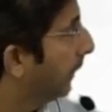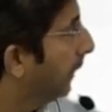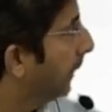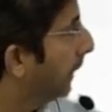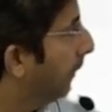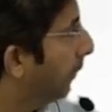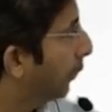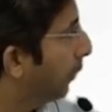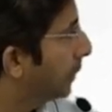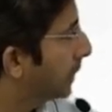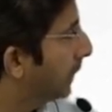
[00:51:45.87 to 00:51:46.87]
In our
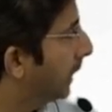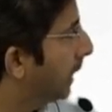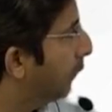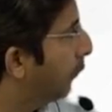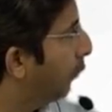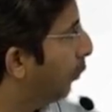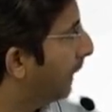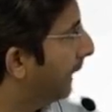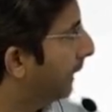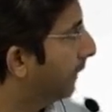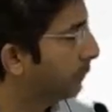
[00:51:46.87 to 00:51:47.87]
question, there are 4
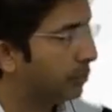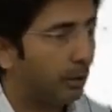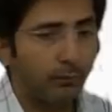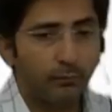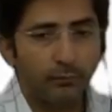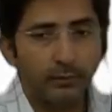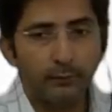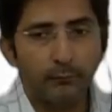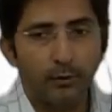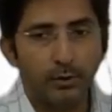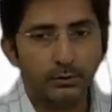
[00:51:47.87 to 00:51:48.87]
items of
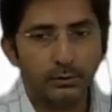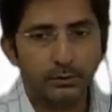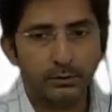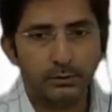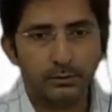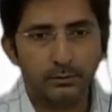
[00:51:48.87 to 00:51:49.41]
EFOS.